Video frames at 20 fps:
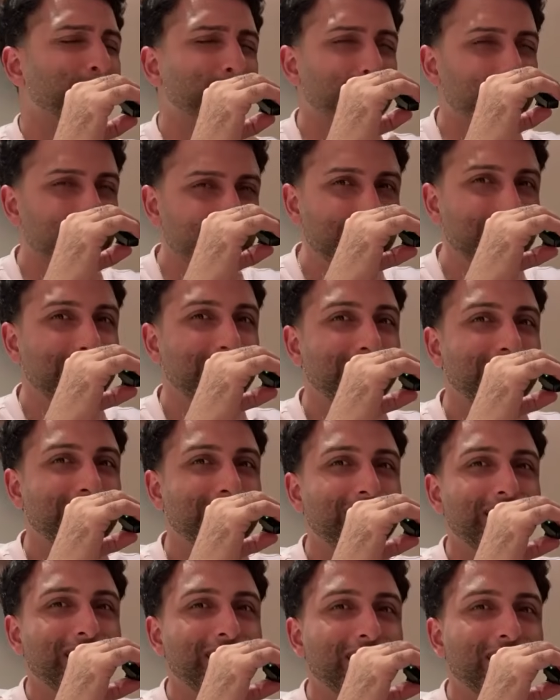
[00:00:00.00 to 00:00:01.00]
working.
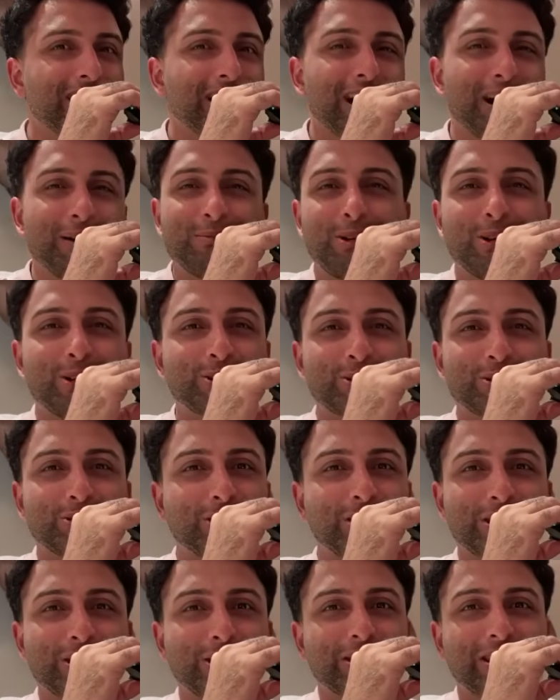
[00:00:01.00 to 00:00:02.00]
I'm also
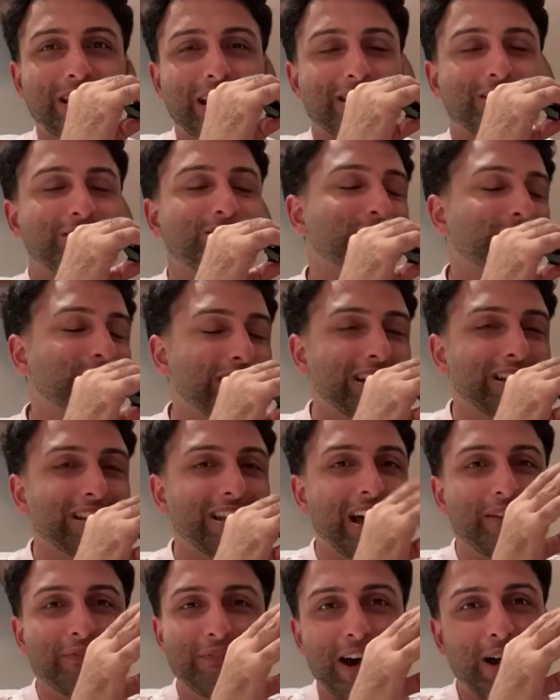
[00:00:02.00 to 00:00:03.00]
running on like
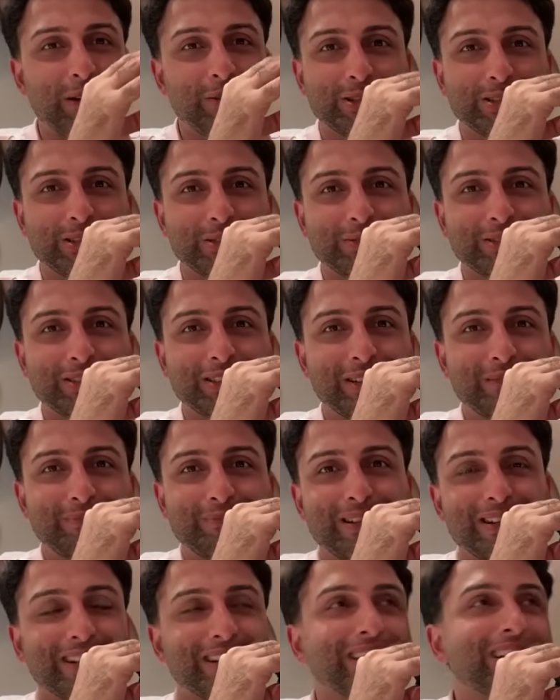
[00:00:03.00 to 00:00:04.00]
3.5 hours of
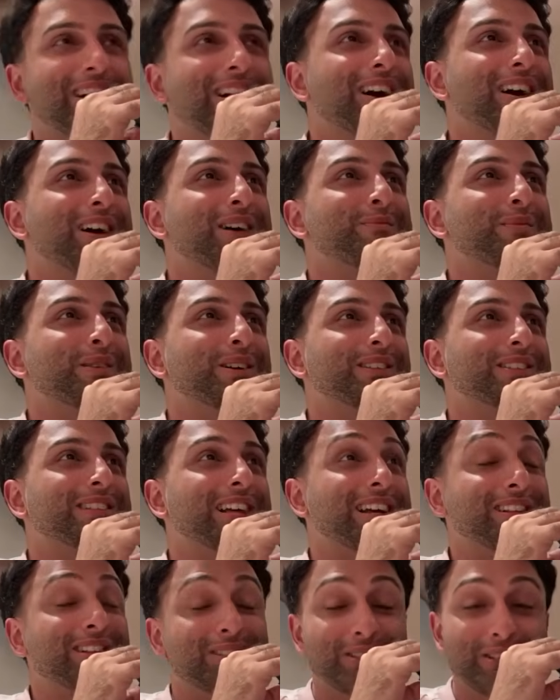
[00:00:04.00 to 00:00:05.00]
sleep here because I
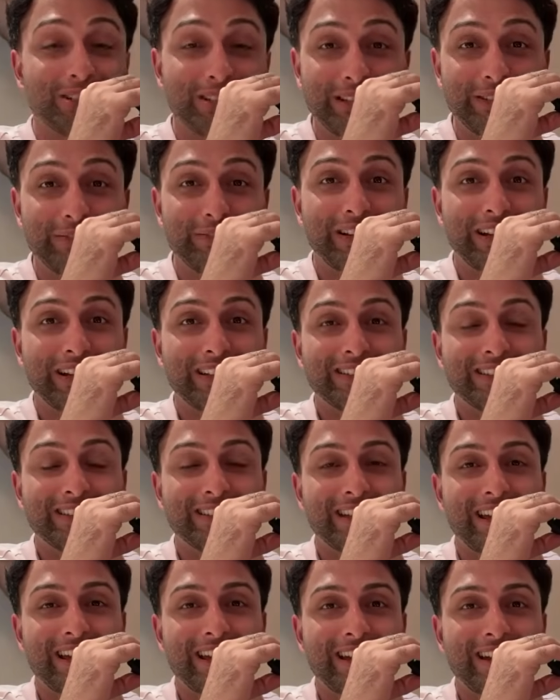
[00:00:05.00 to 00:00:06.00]
had an early flight
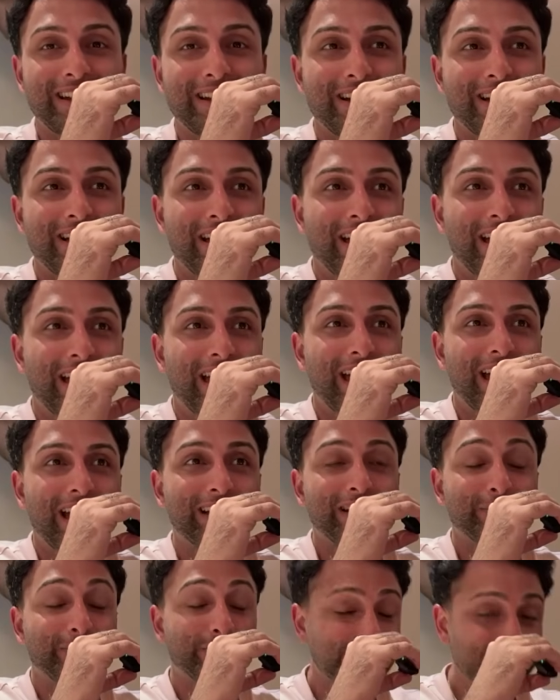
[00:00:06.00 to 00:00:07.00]
today,
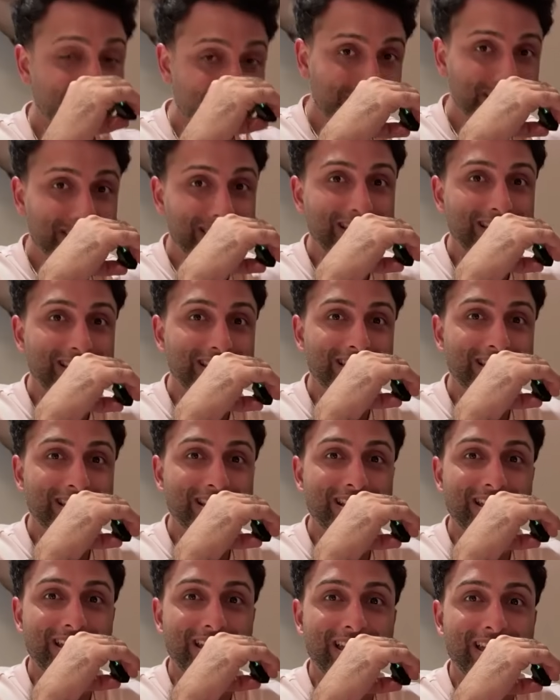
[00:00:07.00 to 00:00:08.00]
and I'm currently
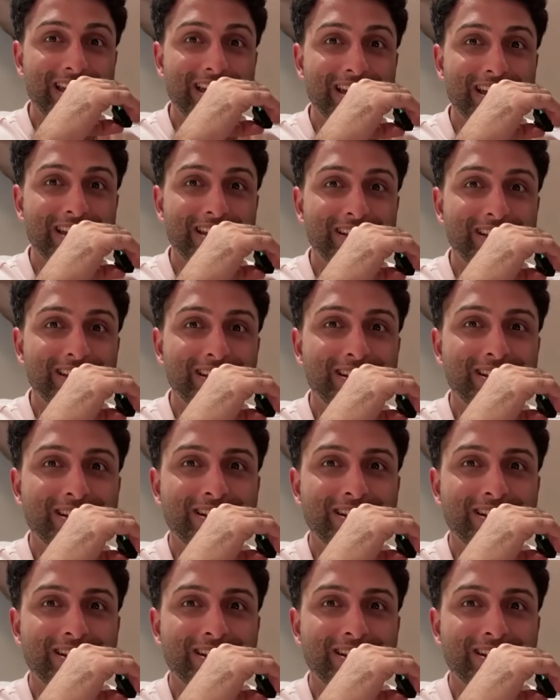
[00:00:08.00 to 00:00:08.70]
in,